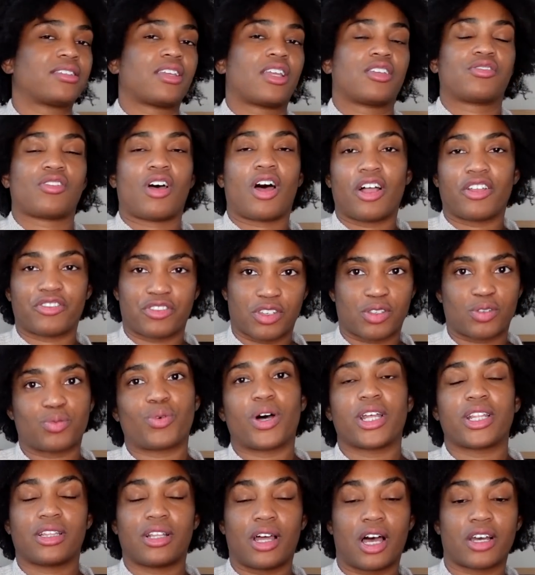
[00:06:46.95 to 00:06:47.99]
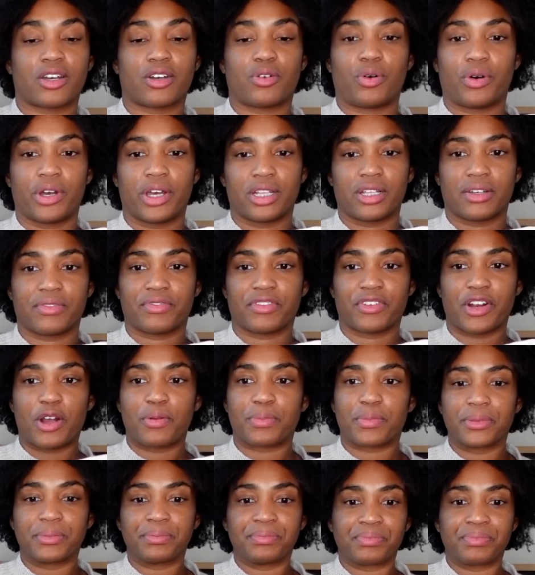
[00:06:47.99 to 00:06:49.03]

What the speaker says: It's all just one long coil of rope.